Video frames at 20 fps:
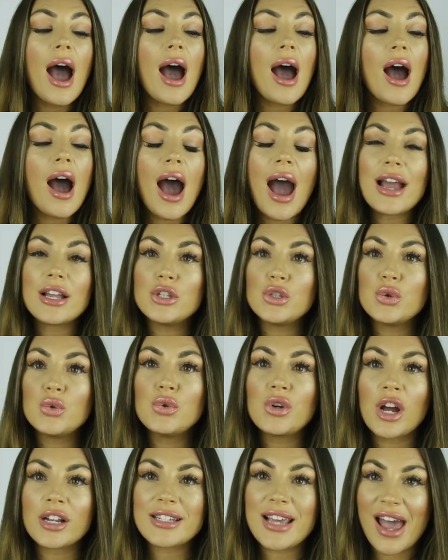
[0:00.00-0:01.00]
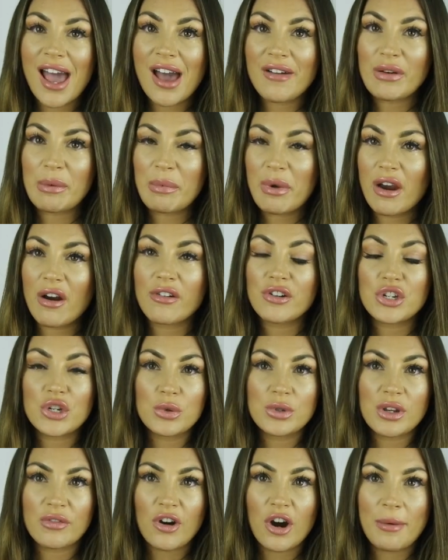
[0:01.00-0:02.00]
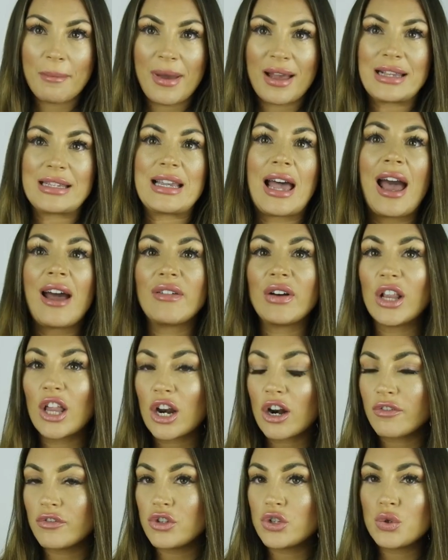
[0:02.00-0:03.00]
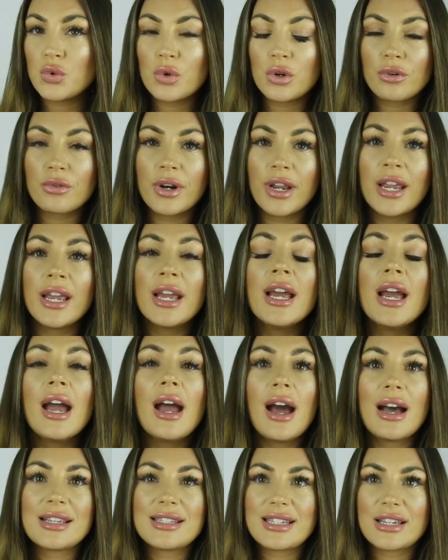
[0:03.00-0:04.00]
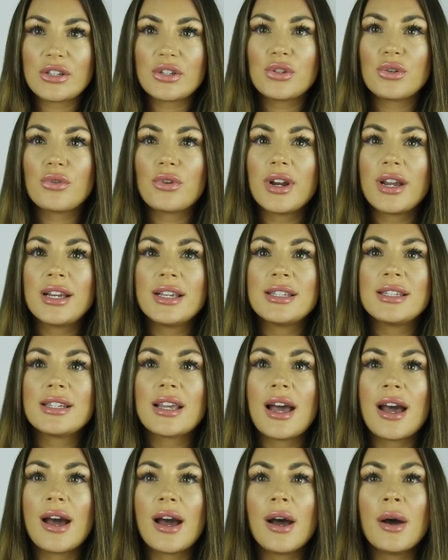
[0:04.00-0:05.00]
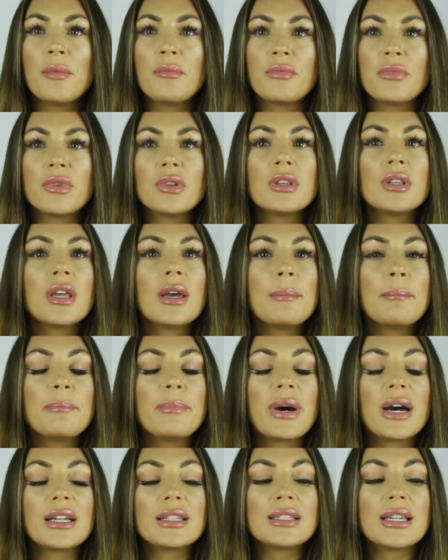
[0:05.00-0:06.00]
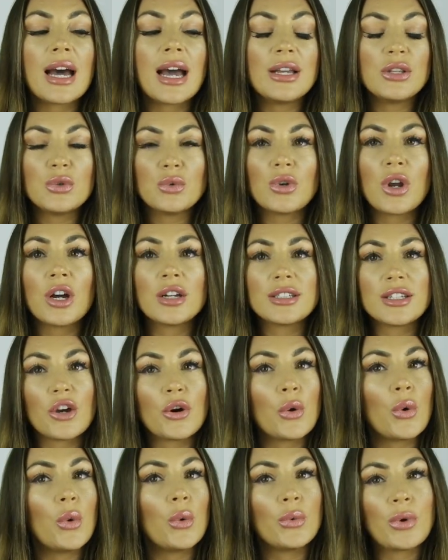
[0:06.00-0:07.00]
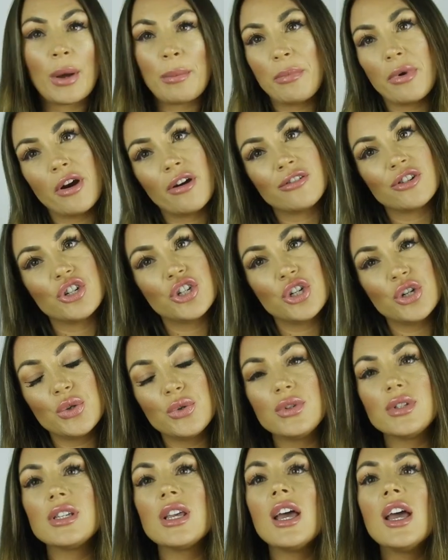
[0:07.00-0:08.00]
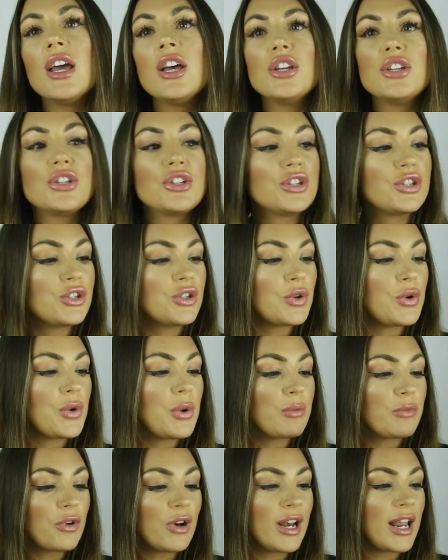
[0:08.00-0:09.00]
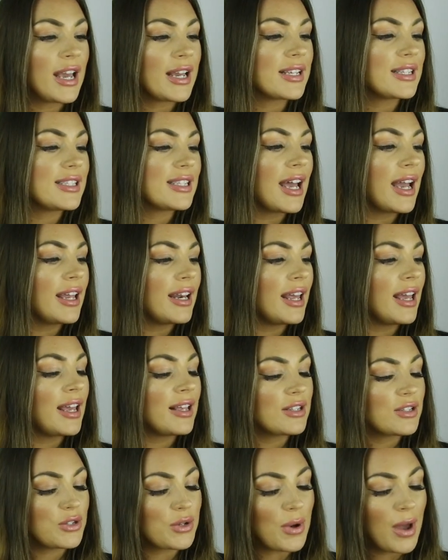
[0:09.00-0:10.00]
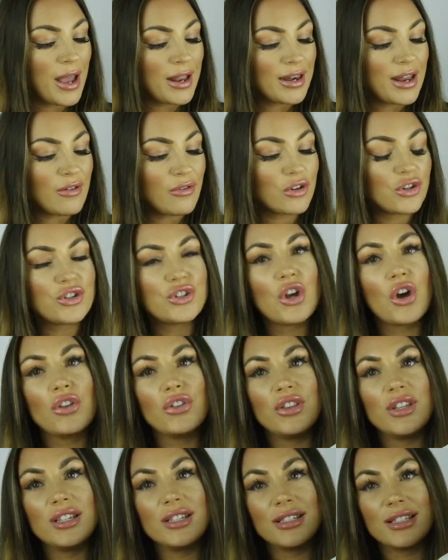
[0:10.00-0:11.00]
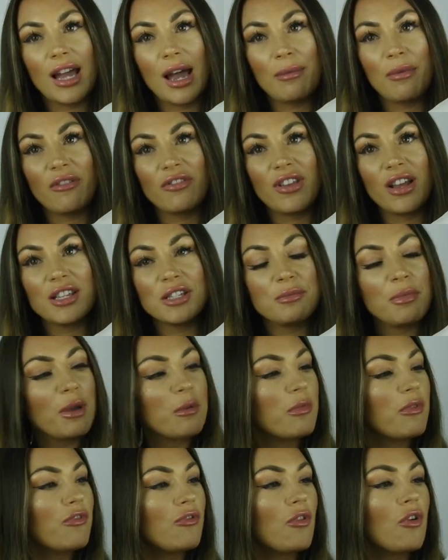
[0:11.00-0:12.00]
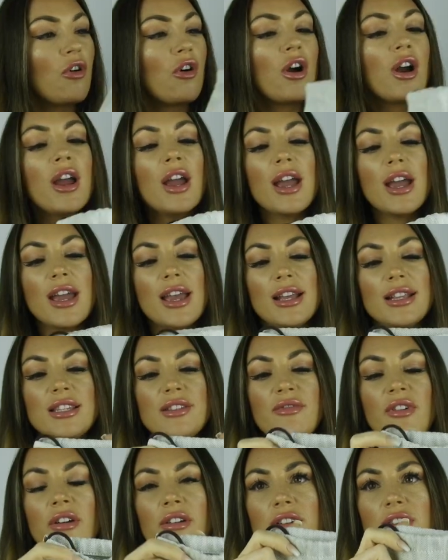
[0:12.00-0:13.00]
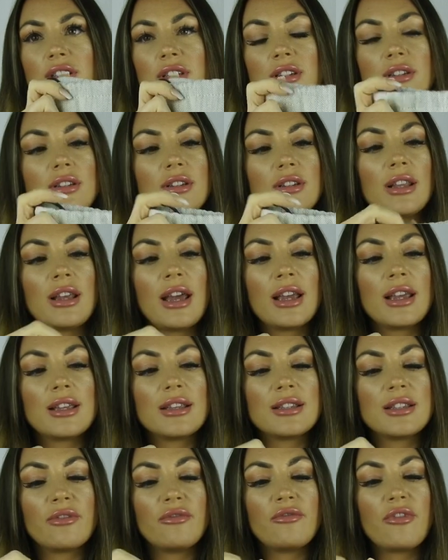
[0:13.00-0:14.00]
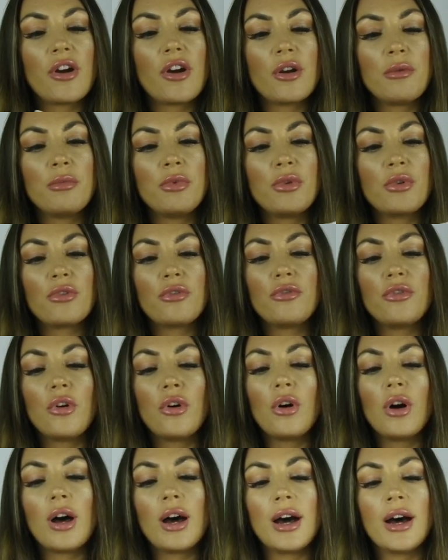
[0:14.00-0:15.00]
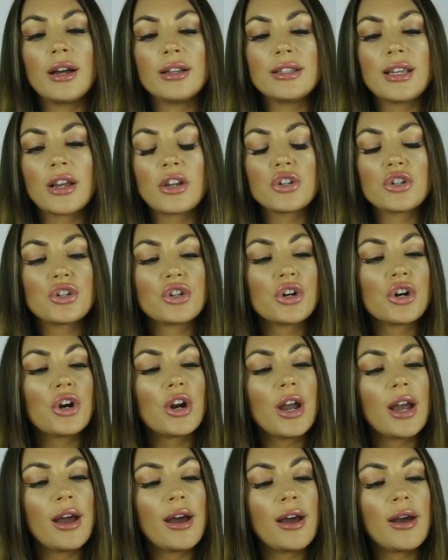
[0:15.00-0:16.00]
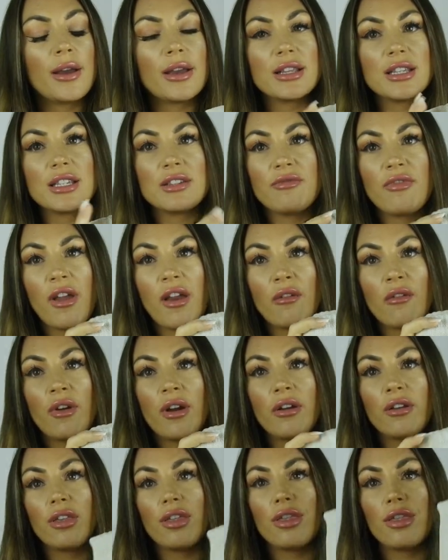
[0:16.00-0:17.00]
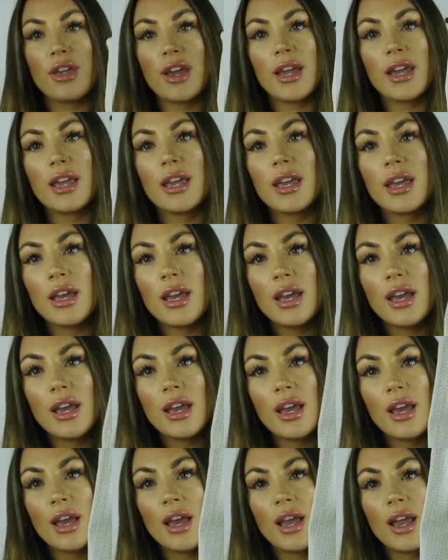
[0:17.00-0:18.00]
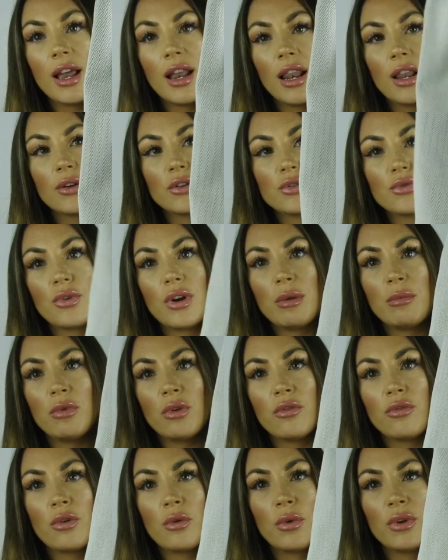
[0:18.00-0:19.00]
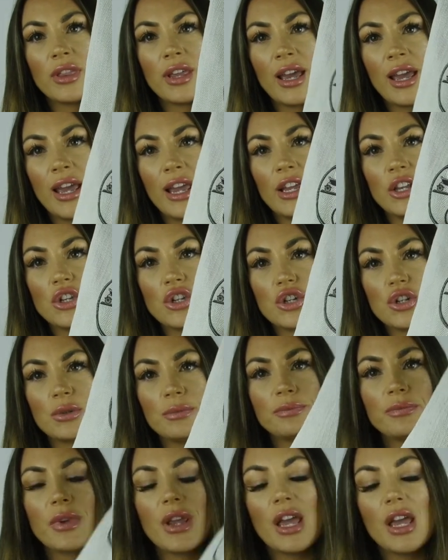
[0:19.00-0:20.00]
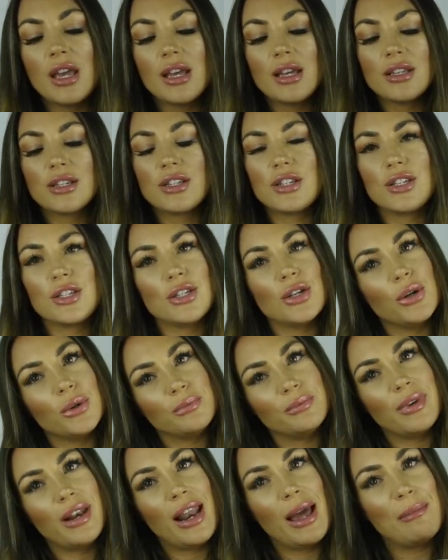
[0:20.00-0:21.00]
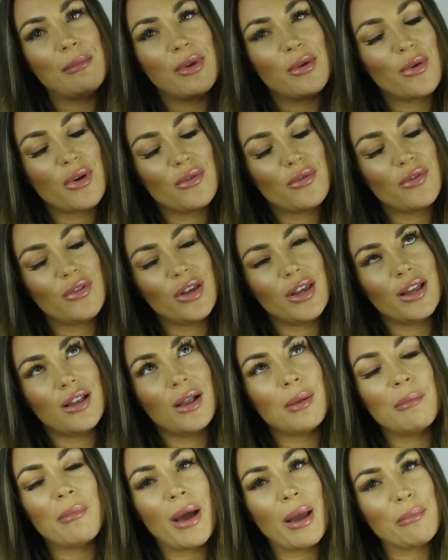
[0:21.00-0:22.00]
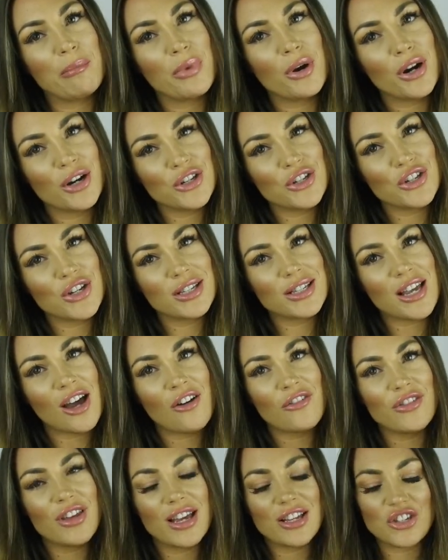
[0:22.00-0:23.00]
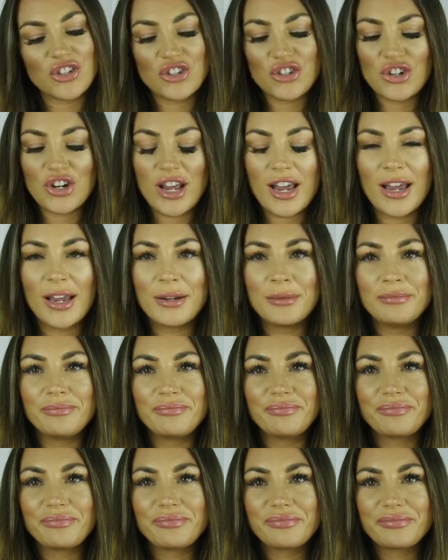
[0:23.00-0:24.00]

I do not have a pair of shoes of Hermes. I have a lot of jewelry, accessories, but I do not own a pair of shoes. So I'm really excited. So I never saw this type of dust bag before. It's very, like, it's a very beautiful texture. It's very thick. It looks really beautiful with the age. So let me reveal my purchase of yesterday.